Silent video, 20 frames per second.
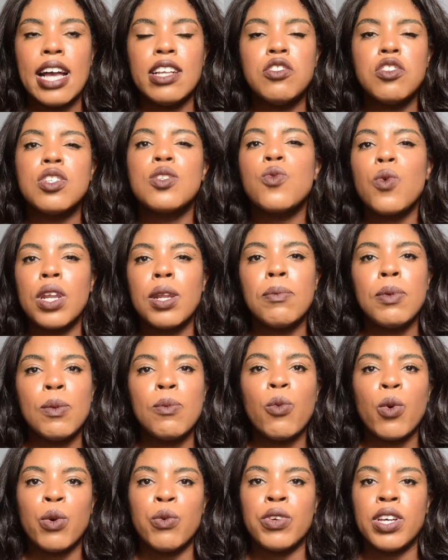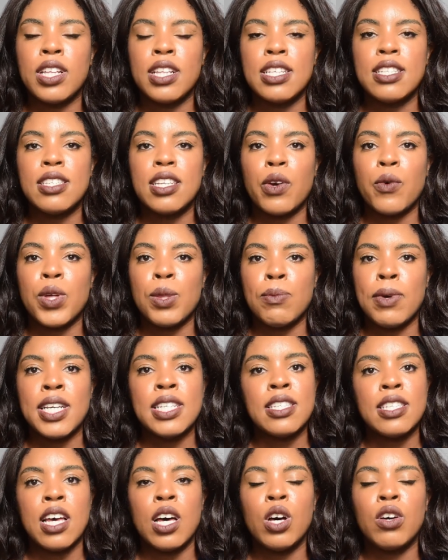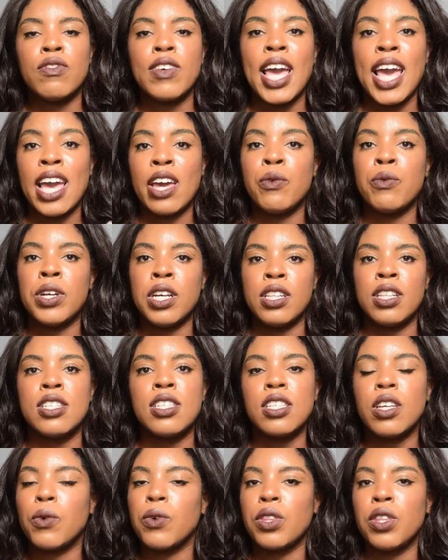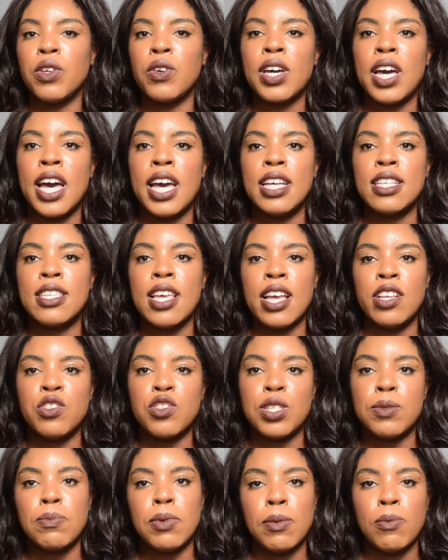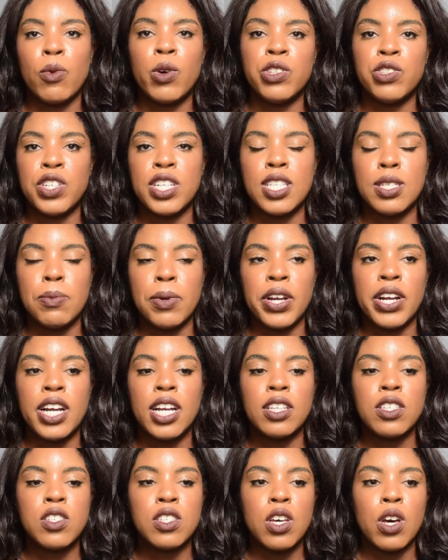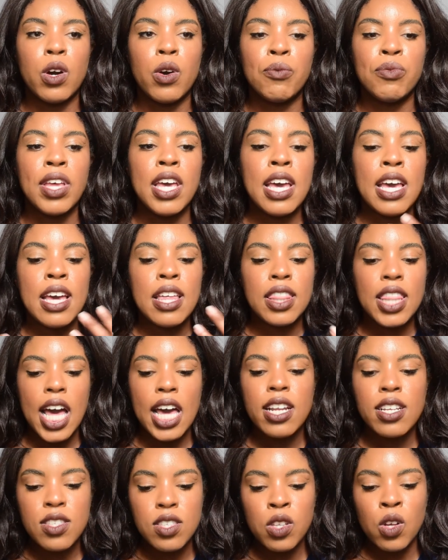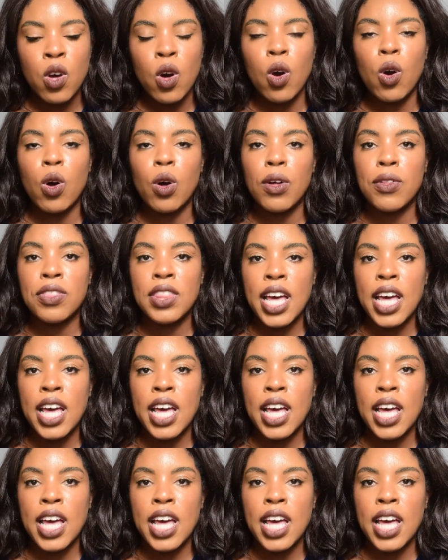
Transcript: I just want to be more realistic with myself and realistic with you guys, and just be more transparent. So that is the goal.